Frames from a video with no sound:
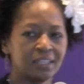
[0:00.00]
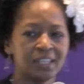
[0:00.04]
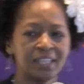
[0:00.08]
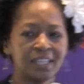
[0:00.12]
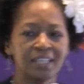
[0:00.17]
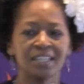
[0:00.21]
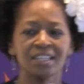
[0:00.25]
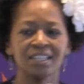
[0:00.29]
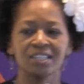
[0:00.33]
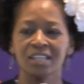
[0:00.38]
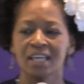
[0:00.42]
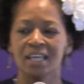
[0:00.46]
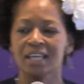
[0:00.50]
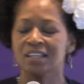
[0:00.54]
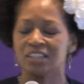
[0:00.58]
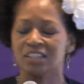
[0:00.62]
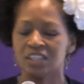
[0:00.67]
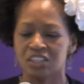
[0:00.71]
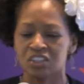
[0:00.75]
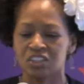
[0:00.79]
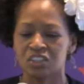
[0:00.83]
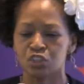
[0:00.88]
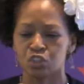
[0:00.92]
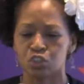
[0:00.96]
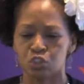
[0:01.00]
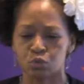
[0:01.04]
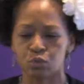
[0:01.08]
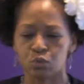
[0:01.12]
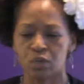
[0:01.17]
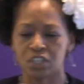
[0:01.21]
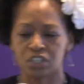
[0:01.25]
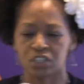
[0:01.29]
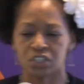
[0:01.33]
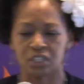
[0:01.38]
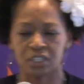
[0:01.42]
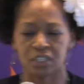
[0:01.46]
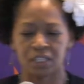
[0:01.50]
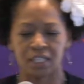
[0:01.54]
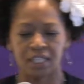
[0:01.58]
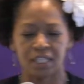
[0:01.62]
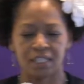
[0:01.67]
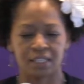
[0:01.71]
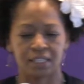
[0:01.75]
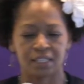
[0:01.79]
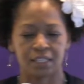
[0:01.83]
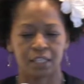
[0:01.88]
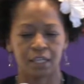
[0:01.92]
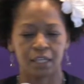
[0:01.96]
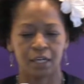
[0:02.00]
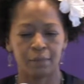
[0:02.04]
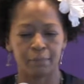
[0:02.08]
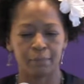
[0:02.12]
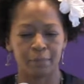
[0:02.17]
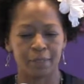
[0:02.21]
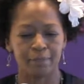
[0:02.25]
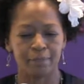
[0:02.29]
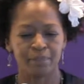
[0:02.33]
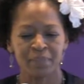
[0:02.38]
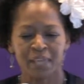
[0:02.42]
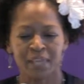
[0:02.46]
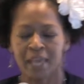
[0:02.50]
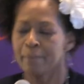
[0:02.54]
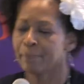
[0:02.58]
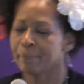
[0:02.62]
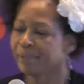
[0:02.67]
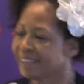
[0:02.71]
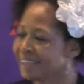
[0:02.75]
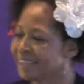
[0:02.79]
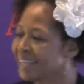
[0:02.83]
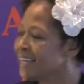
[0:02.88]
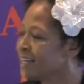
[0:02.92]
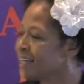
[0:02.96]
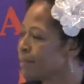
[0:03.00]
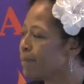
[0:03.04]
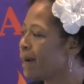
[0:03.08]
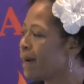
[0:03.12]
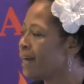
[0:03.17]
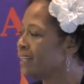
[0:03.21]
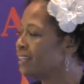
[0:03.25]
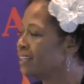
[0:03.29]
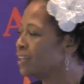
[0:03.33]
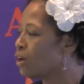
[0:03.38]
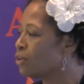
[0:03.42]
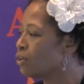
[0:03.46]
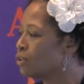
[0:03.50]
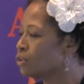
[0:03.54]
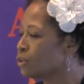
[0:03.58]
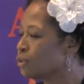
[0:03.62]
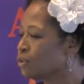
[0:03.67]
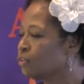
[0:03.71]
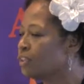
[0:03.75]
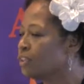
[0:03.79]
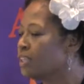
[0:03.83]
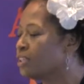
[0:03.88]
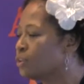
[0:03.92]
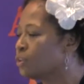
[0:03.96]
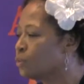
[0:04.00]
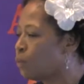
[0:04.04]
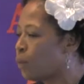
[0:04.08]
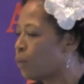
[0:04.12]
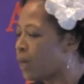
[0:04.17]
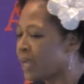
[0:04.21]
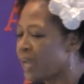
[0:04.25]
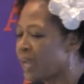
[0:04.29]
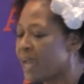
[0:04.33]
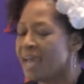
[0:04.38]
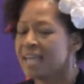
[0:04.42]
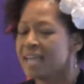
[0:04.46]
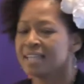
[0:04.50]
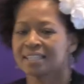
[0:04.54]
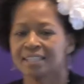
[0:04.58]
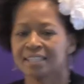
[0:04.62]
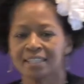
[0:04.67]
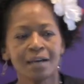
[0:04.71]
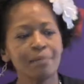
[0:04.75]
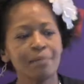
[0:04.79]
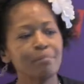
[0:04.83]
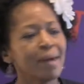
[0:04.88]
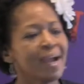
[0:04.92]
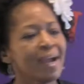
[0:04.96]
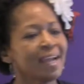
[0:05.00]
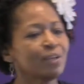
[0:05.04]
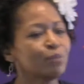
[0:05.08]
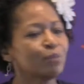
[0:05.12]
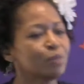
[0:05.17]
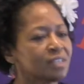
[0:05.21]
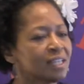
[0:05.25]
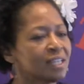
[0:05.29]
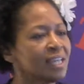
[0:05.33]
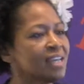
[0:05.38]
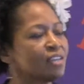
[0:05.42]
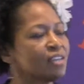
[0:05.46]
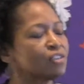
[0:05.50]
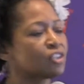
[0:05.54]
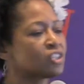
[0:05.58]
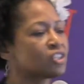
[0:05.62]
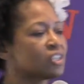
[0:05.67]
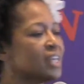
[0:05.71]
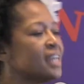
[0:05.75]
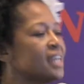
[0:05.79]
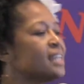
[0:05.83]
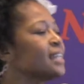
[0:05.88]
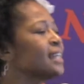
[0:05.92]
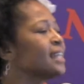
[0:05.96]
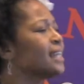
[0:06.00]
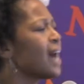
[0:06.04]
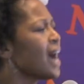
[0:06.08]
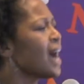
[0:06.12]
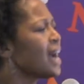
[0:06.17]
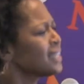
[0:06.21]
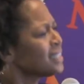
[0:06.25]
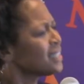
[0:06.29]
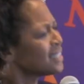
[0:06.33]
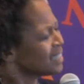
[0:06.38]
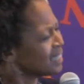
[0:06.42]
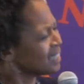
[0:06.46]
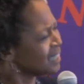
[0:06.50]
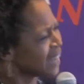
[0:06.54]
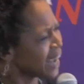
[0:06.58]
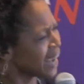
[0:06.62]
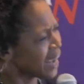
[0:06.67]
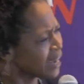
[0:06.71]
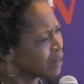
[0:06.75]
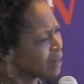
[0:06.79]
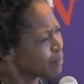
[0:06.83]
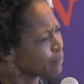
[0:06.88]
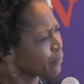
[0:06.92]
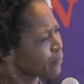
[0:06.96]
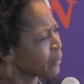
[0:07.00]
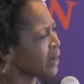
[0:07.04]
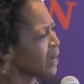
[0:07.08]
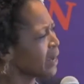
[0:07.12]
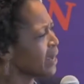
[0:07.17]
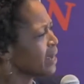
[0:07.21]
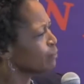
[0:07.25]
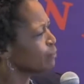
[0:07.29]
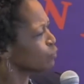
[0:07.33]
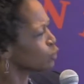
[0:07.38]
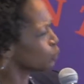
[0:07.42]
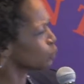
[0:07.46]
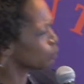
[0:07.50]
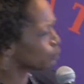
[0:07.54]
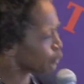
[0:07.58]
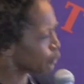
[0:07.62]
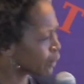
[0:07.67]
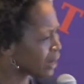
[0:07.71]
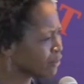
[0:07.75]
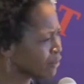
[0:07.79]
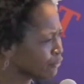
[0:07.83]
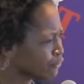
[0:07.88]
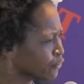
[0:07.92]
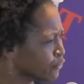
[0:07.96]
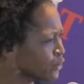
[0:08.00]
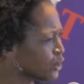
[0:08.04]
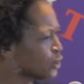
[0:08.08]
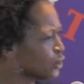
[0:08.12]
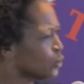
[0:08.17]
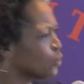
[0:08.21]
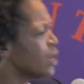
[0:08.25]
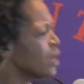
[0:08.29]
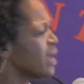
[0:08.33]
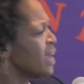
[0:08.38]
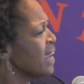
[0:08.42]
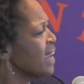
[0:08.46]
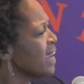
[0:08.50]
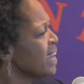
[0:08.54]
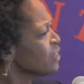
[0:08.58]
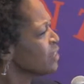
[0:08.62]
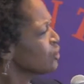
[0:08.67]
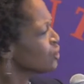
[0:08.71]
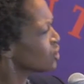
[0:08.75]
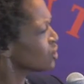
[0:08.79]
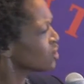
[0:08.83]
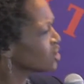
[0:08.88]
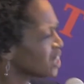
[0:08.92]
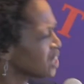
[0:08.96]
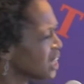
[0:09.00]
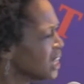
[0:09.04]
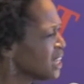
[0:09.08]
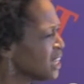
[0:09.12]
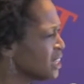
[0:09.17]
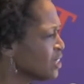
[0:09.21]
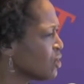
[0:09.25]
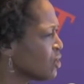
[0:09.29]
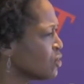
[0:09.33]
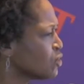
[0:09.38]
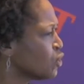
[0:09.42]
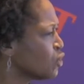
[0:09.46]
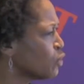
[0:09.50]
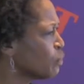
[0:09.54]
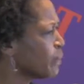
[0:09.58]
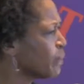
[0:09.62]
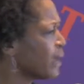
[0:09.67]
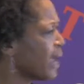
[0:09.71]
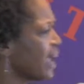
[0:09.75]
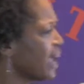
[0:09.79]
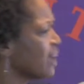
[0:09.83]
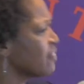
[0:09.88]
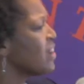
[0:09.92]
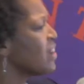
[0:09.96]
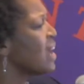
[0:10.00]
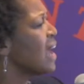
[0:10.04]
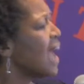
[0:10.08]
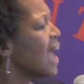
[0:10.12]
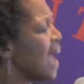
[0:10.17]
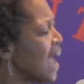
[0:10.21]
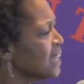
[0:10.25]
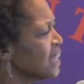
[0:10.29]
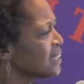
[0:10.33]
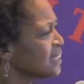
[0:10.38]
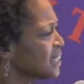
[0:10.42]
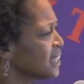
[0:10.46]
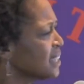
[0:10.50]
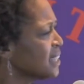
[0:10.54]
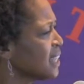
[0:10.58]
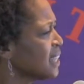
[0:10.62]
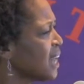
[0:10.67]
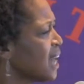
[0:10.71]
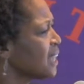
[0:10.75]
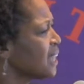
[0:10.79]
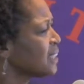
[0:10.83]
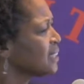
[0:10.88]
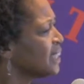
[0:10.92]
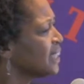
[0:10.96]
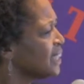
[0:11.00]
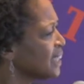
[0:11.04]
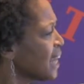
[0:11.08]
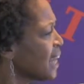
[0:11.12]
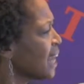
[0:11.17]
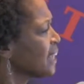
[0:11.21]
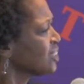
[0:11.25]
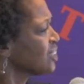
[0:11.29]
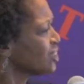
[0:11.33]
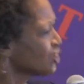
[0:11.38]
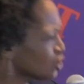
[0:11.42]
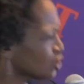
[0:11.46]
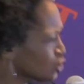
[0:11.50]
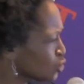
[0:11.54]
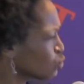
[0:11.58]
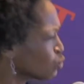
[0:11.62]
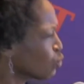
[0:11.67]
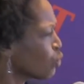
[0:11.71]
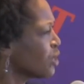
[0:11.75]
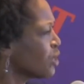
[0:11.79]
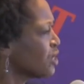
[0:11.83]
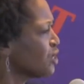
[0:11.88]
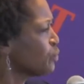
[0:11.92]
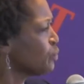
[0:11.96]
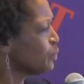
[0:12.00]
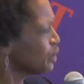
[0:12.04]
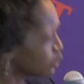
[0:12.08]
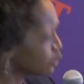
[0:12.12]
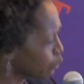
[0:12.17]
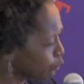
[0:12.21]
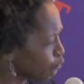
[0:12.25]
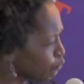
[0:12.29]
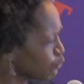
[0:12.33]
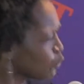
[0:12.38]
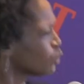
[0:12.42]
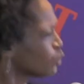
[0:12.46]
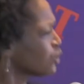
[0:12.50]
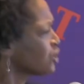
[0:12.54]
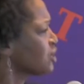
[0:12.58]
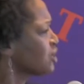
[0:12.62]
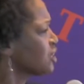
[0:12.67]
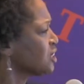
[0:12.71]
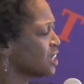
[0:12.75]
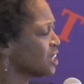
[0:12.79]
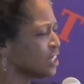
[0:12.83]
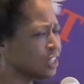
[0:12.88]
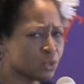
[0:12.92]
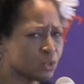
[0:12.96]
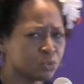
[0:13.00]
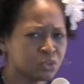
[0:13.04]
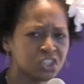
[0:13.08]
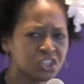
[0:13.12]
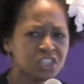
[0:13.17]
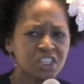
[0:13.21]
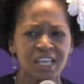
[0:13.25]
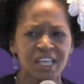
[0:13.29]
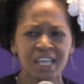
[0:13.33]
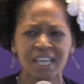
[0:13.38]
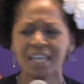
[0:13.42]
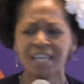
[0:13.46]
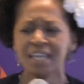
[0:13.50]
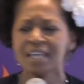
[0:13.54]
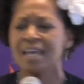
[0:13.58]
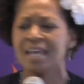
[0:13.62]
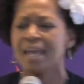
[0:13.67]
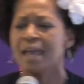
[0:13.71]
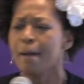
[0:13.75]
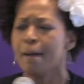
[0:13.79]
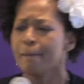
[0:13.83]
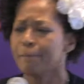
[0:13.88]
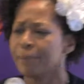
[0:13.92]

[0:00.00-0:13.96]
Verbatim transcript: that he said the destruction is coming. But think about it also this way. Somebody was interceding. God sent an Abraham to pray for you, interceding on your behalf, asking God to not to destroy you in your foolishness and your sin,